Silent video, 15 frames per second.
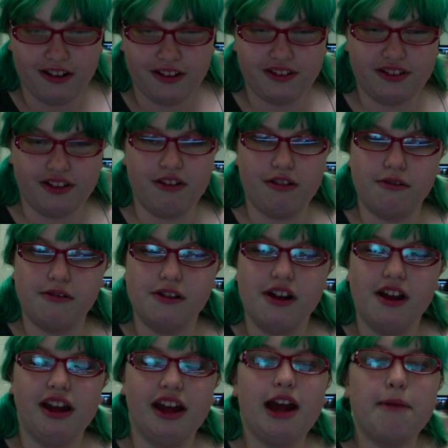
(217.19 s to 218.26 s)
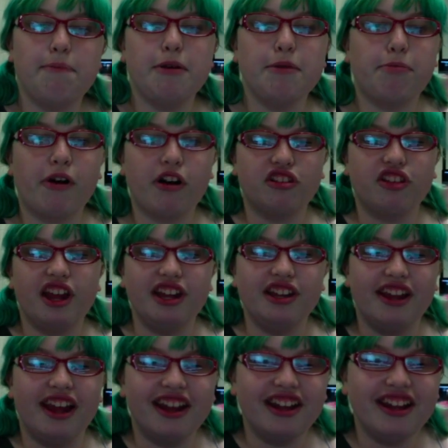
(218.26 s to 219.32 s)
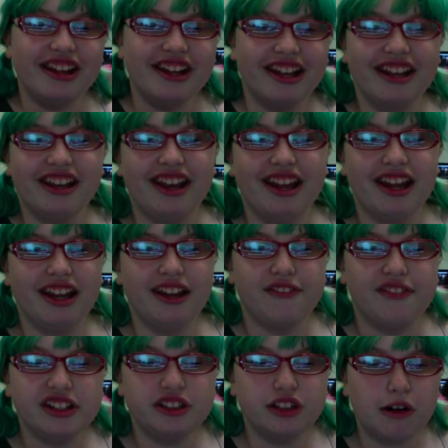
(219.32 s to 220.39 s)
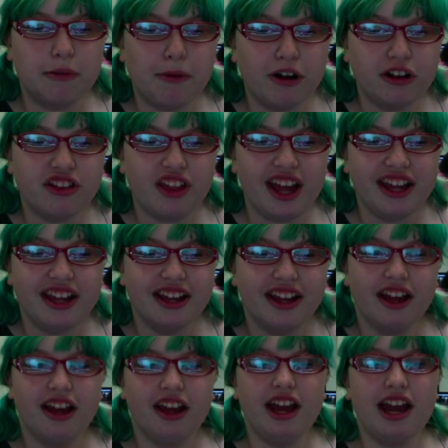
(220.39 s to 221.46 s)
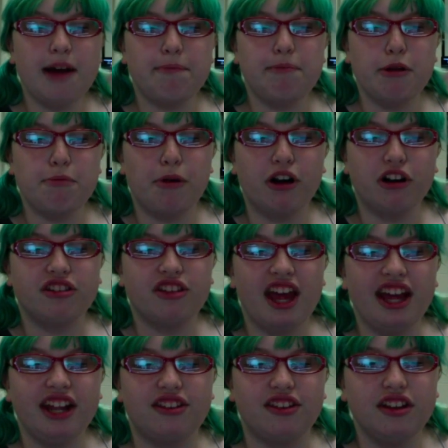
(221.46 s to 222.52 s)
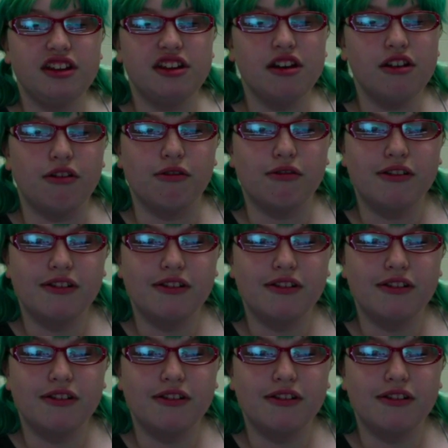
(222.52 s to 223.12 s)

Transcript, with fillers: So, happy birthday, Nanny. And if it's your birthday, happy birthday to you.